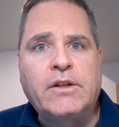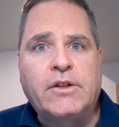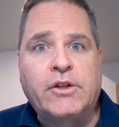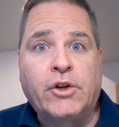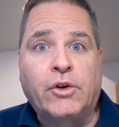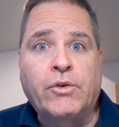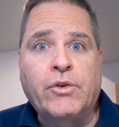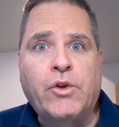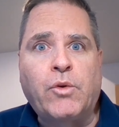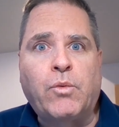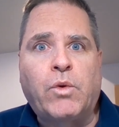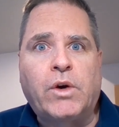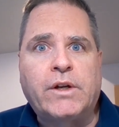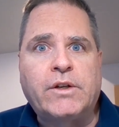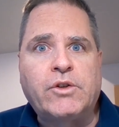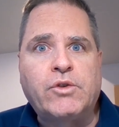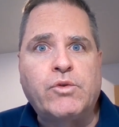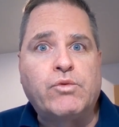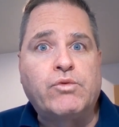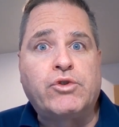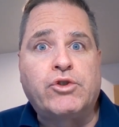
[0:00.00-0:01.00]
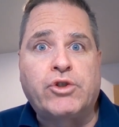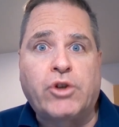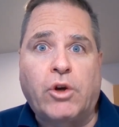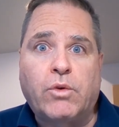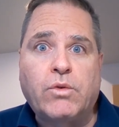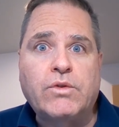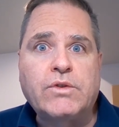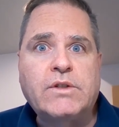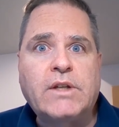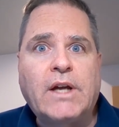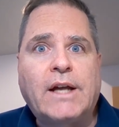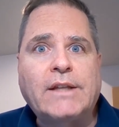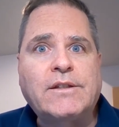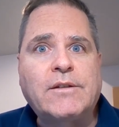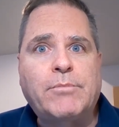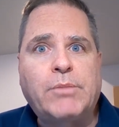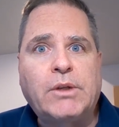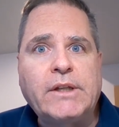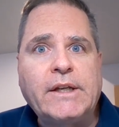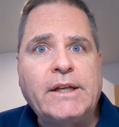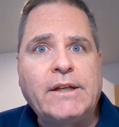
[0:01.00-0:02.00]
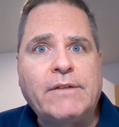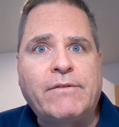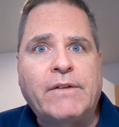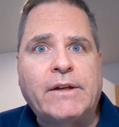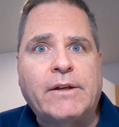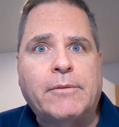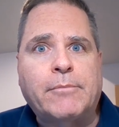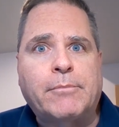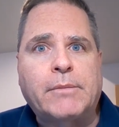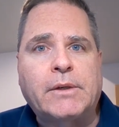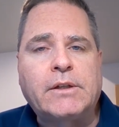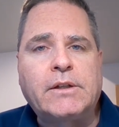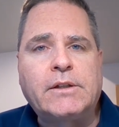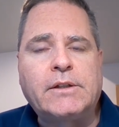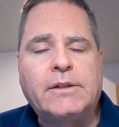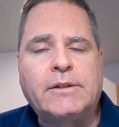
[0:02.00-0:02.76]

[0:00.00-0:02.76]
You're the one who chose not to believe him.